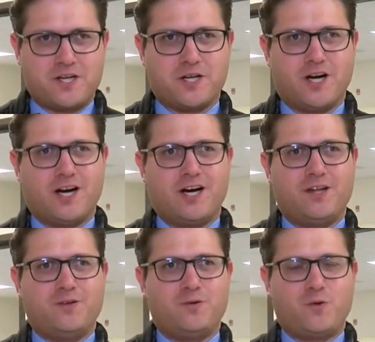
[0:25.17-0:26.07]

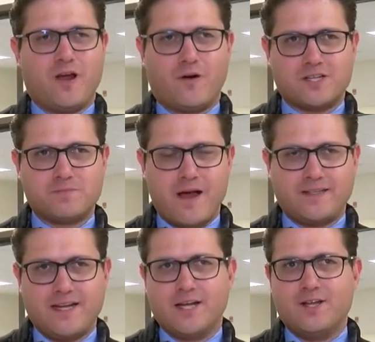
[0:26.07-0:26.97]
Sean. We are
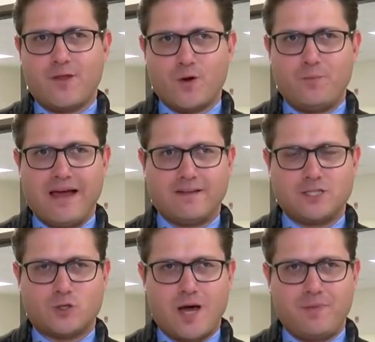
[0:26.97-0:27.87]
expecting another
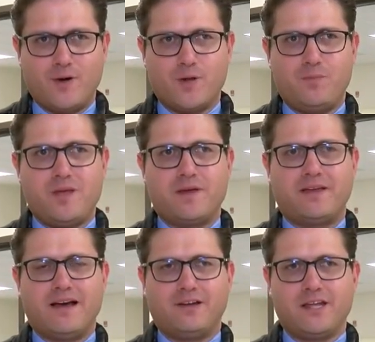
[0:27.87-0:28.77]
ballot drop here in Pima
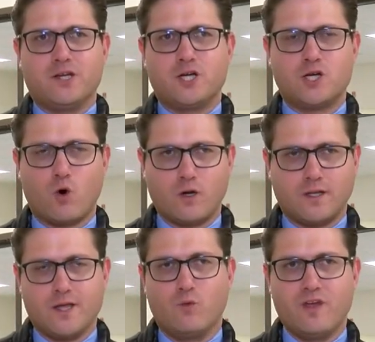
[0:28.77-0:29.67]
County
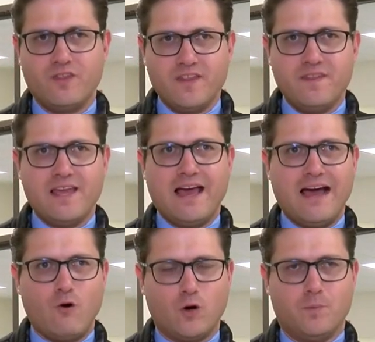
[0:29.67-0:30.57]
shortly, within the
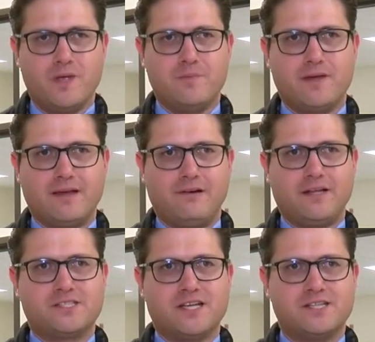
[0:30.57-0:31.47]
hour. Pima
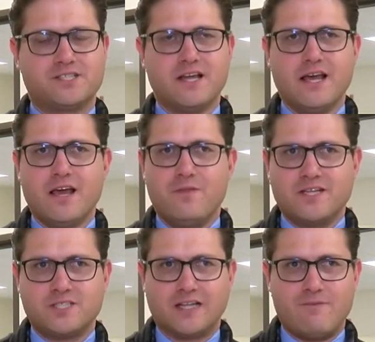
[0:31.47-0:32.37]
County says they
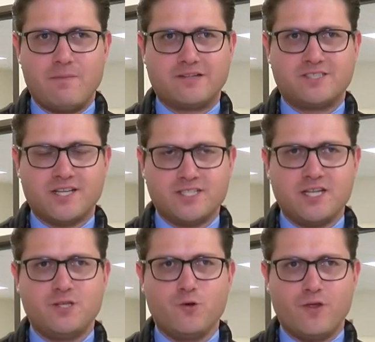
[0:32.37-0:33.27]
still have about
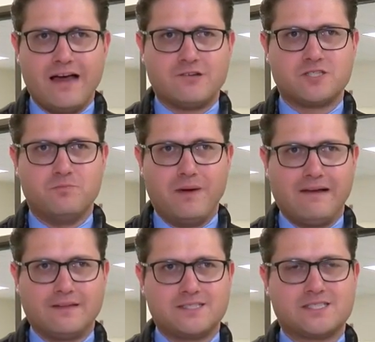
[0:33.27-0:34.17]
62,000
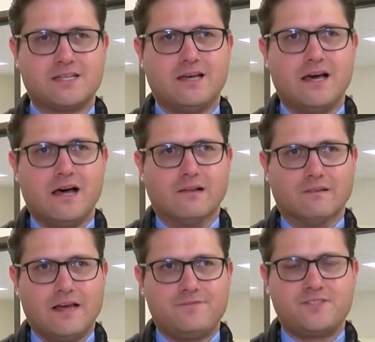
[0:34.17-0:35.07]
ballots
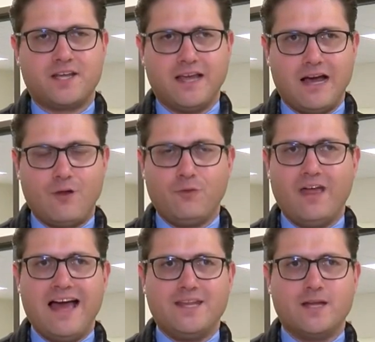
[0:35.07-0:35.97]
left to count.
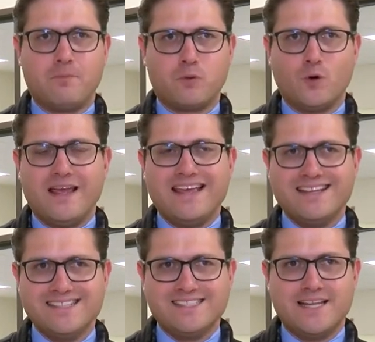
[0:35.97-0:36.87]
That number
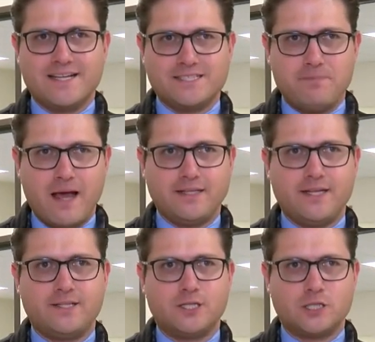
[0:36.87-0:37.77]
is
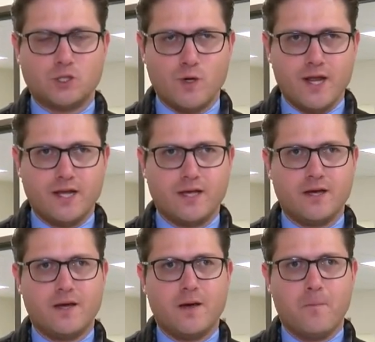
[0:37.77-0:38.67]
expected to shrink
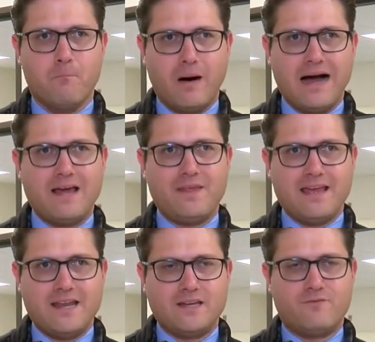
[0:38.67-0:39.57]
by
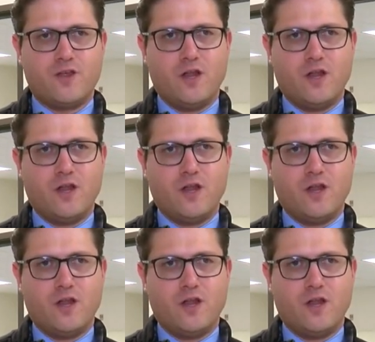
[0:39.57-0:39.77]
the end of the